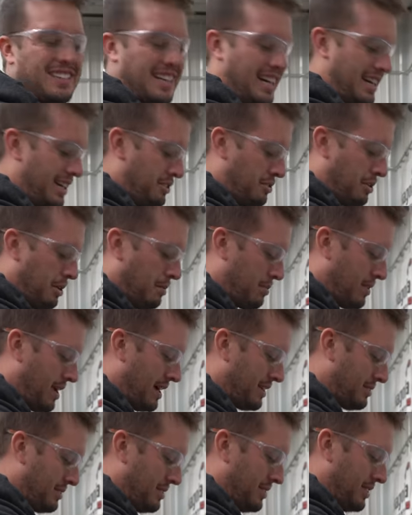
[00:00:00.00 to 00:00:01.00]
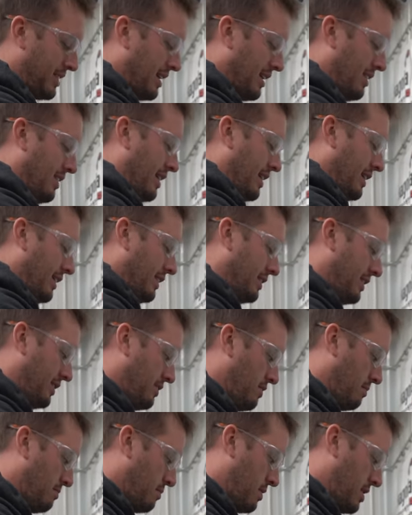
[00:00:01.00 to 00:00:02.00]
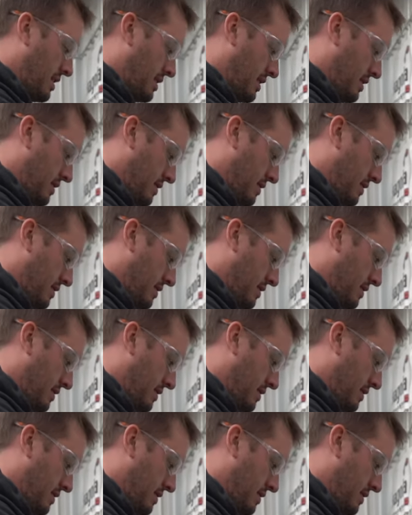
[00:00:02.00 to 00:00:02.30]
we got a drill press, we're just gonna go ahead and use a drill press.